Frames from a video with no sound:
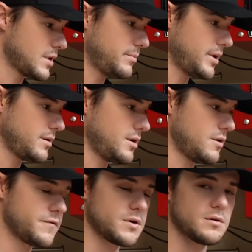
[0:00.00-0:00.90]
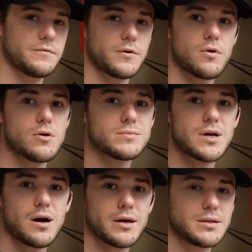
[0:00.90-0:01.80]
But for chrome
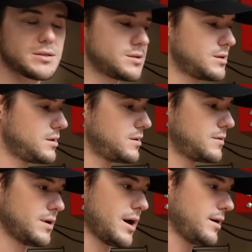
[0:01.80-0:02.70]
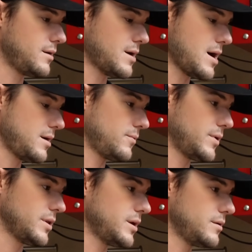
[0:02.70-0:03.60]
sockets, I
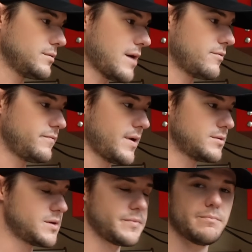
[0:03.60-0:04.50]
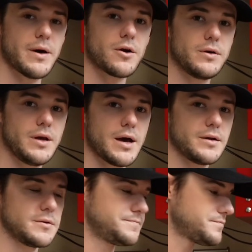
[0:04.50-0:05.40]
really haven't found something better
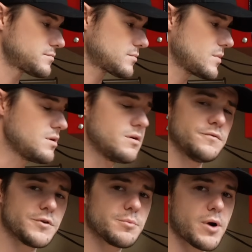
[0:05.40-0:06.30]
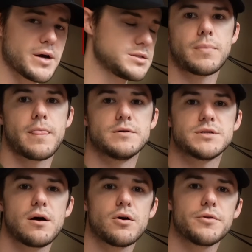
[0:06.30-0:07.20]
yet for the price.
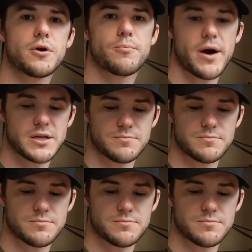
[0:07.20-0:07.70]
So now I'll go through a price